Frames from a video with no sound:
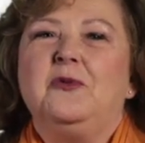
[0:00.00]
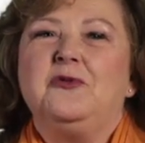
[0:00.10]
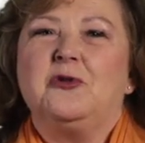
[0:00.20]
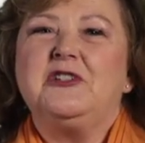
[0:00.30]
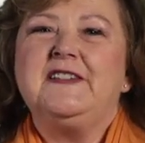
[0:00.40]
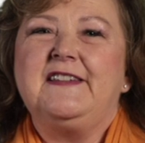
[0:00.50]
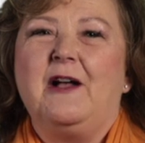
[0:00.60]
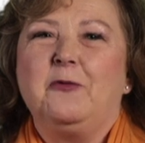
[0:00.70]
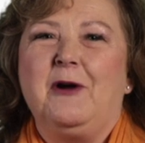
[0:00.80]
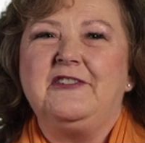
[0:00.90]
Georgia
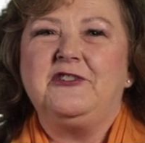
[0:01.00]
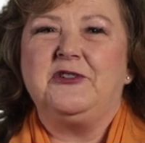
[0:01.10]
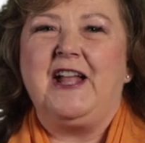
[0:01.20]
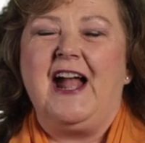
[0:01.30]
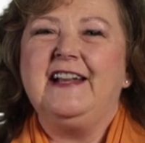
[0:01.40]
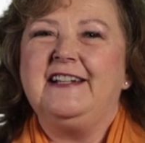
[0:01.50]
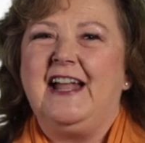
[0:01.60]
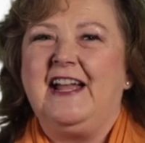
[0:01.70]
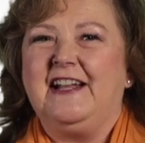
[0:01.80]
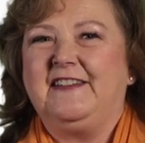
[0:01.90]
Southwestern had an
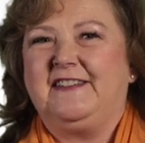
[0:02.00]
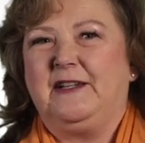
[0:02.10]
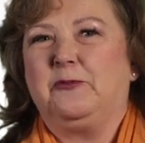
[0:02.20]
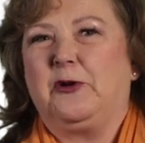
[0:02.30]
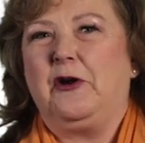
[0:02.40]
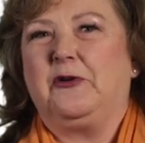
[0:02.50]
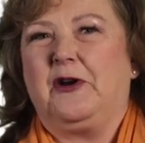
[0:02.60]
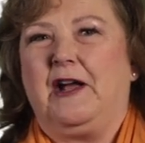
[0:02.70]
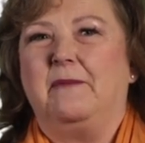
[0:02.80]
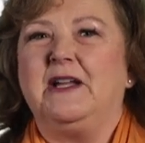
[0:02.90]
ASN
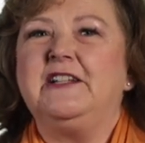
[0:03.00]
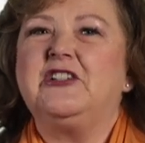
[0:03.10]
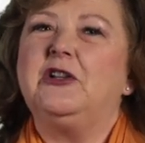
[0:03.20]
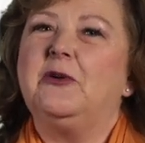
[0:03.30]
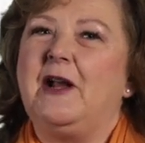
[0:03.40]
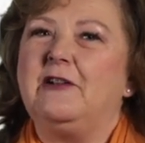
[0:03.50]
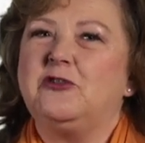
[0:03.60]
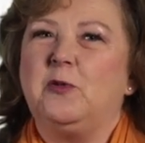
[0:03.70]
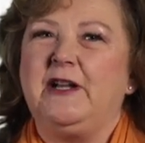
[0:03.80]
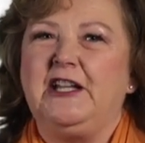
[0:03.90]
program until around
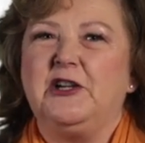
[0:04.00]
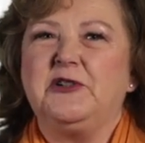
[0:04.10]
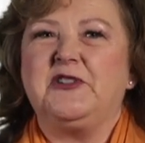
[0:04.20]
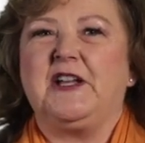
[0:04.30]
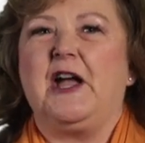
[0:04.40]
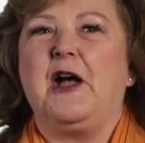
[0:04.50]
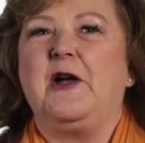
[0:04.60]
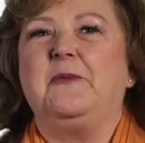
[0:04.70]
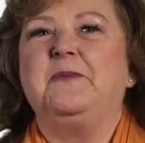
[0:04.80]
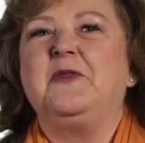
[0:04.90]
20 years
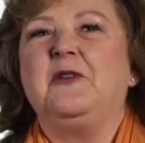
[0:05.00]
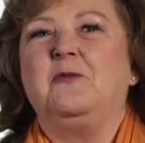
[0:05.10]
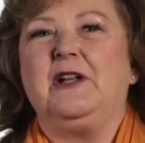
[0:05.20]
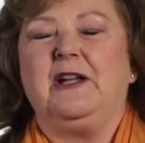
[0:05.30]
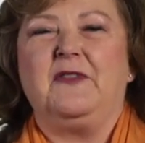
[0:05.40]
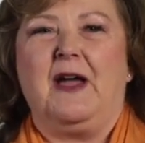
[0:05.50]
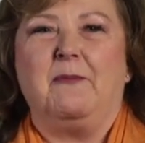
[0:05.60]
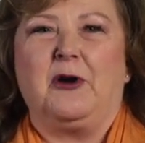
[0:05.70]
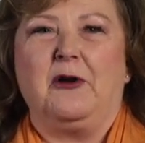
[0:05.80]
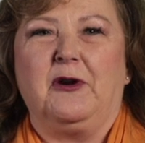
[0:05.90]
ago when it,
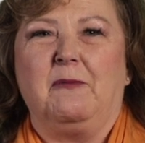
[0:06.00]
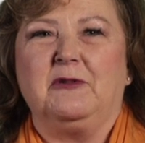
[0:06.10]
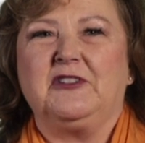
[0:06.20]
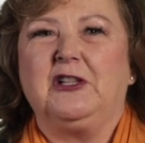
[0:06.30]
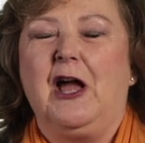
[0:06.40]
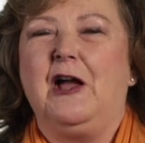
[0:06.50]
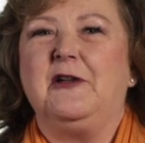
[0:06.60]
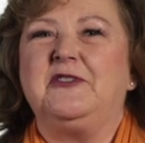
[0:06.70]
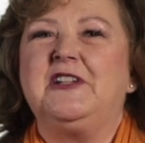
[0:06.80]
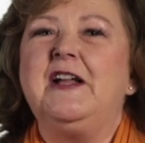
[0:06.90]
that program was
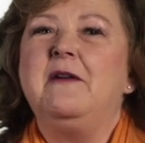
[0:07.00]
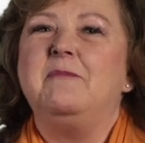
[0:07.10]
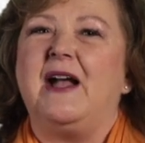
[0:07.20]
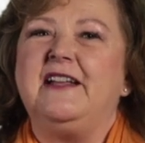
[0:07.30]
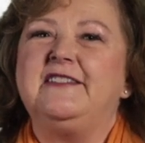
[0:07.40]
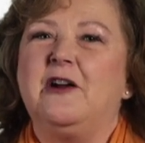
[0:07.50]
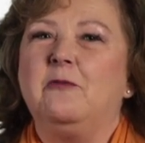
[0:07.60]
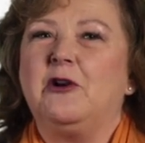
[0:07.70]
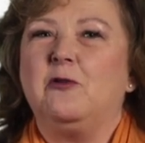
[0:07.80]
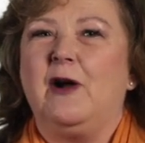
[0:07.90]
closed. Based on
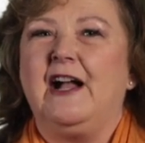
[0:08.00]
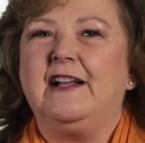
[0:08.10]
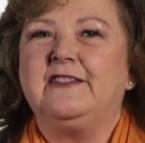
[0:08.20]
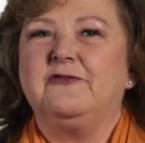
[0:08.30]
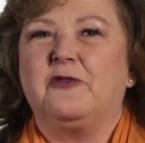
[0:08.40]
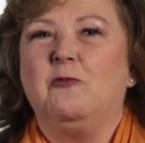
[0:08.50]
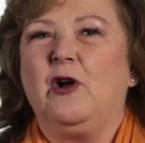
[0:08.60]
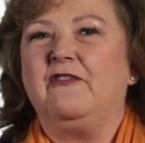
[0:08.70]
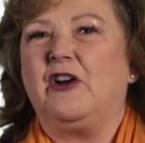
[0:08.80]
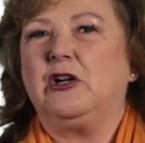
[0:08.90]
request from
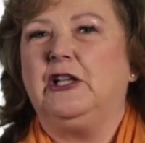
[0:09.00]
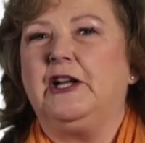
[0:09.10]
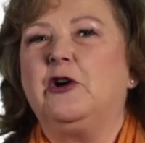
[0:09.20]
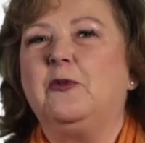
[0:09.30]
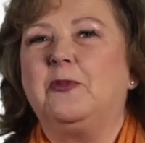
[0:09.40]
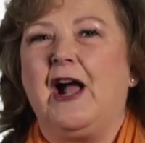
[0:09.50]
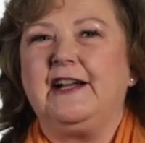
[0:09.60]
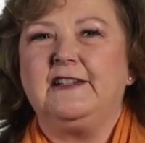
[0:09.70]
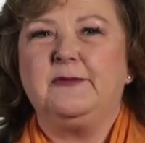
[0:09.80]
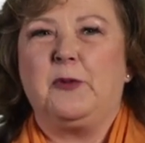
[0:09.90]
one of our clinical
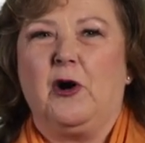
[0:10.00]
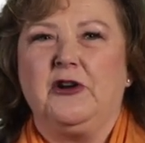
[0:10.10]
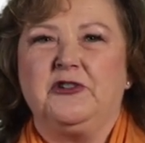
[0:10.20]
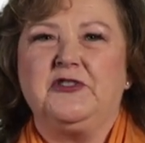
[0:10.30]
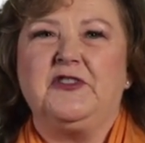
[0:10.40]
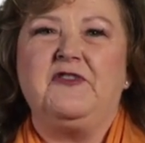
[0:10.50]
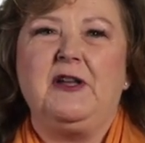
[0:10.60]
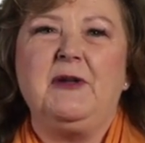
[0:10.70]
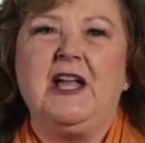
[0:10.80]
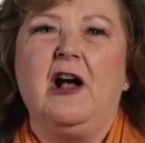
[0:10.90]
practice partners, the
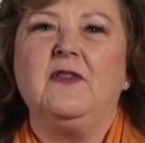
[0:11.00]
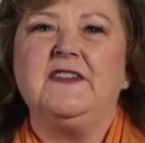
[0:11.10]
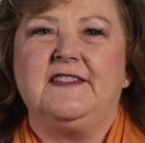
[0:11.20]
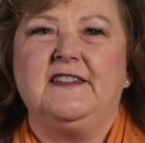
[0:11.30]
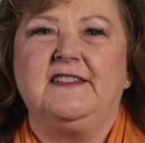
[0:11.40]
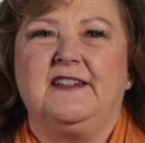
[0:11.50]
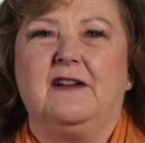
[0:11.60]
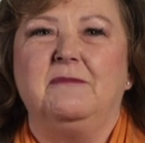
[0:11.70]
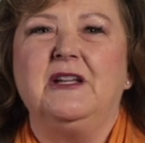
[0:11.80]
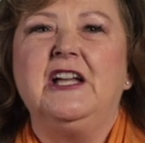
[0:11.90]
Phoebe Health
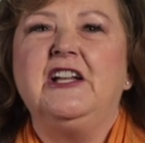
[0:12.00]
System,